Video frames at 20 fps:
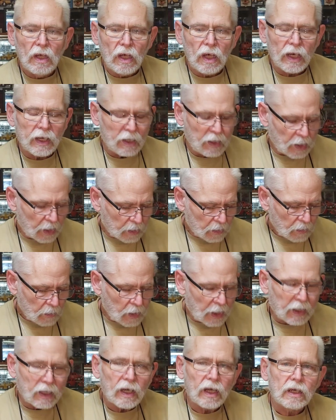
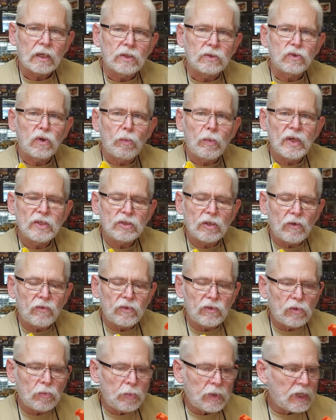I gotta control myself a
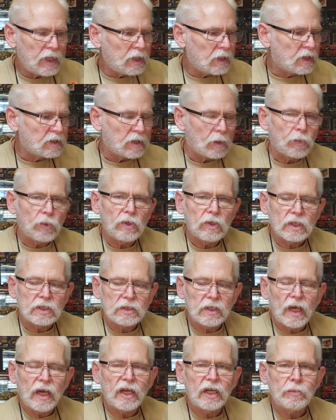little bit because I'm real
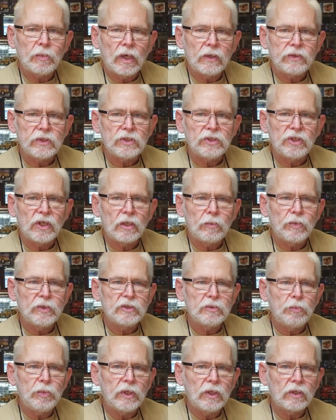excited about the gentleman's
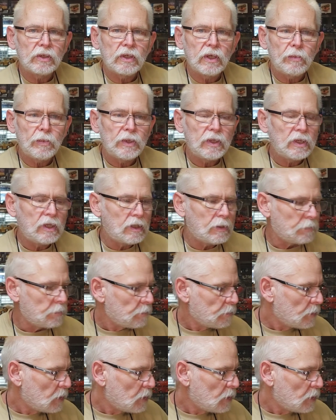bill coming up.